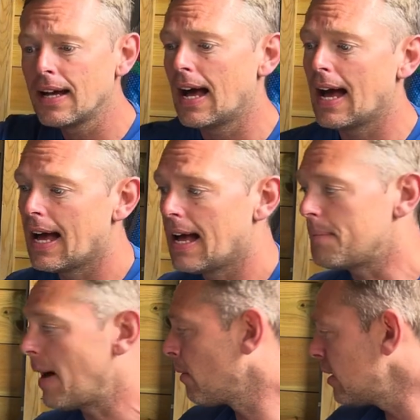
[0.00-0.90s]
Um,
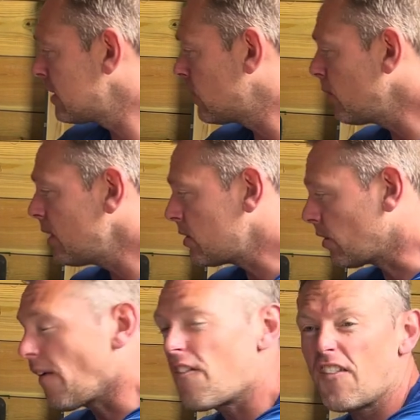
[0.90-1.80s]
I'm going to do this on
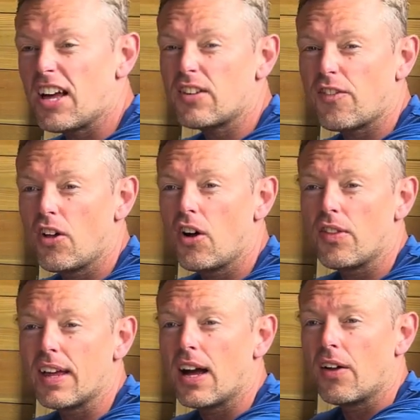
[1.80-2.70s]
a fixed flow on
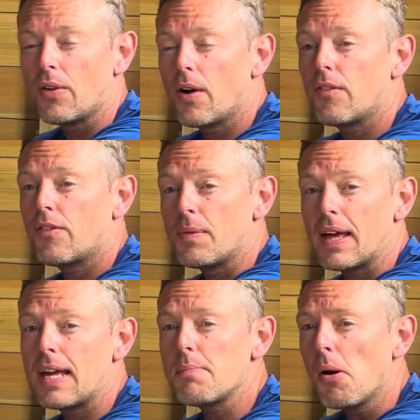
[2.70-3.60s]
the, on the, from the
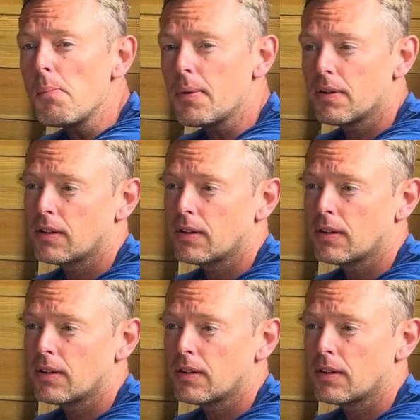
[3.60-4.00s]
heat pump